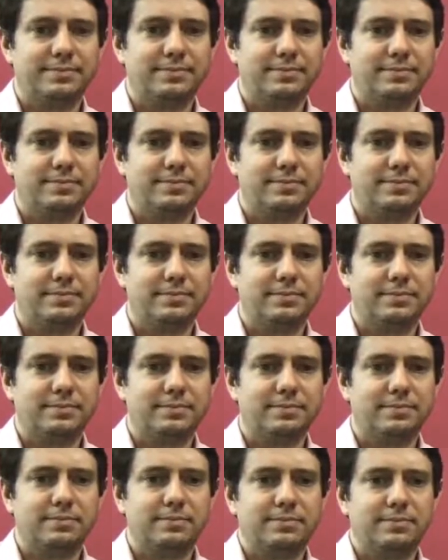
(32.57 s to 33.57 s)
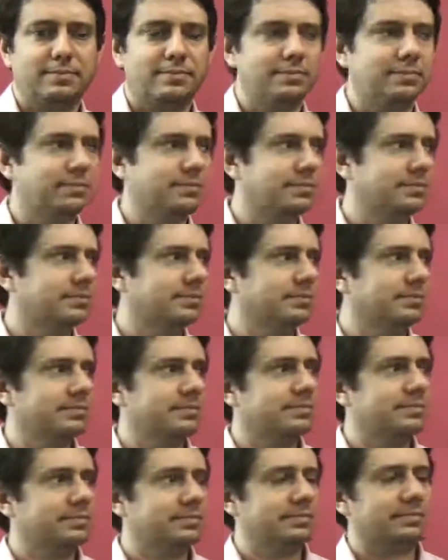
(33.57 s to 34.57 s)

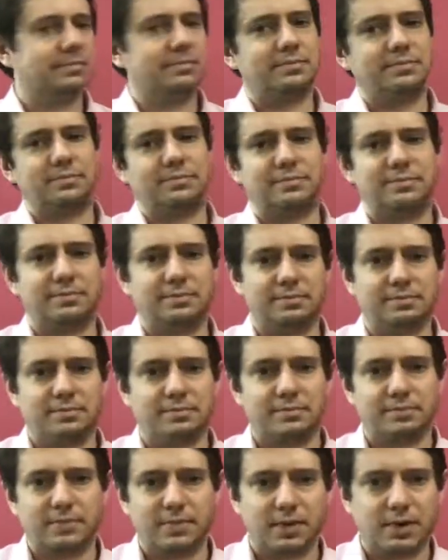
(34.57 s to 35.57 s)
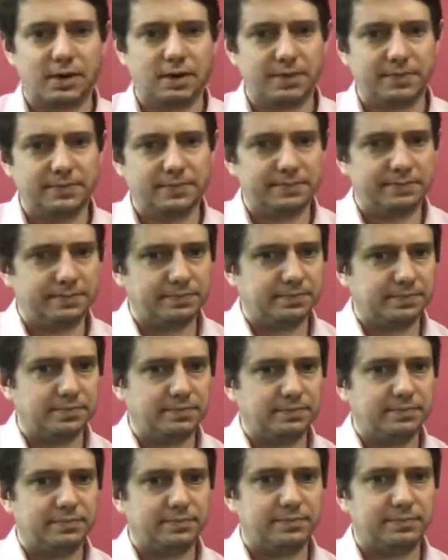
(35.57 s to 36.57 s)

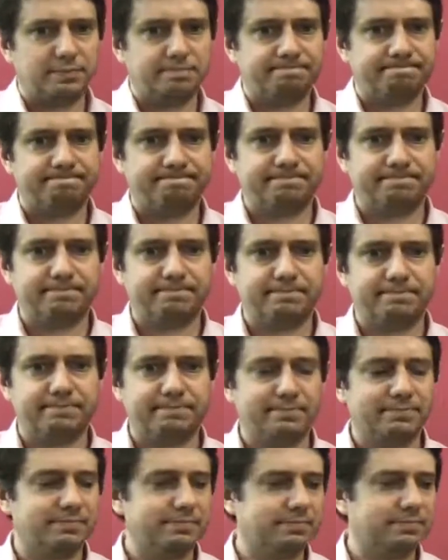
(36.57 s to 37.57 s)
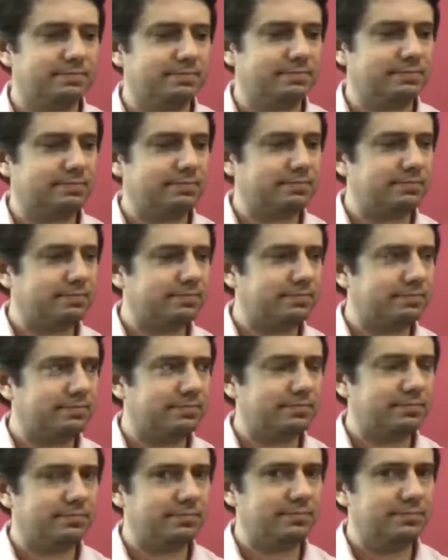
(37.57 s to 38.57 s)

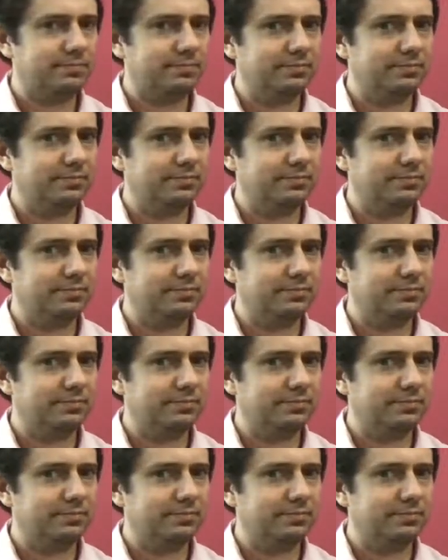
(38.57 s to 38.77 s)
(silent)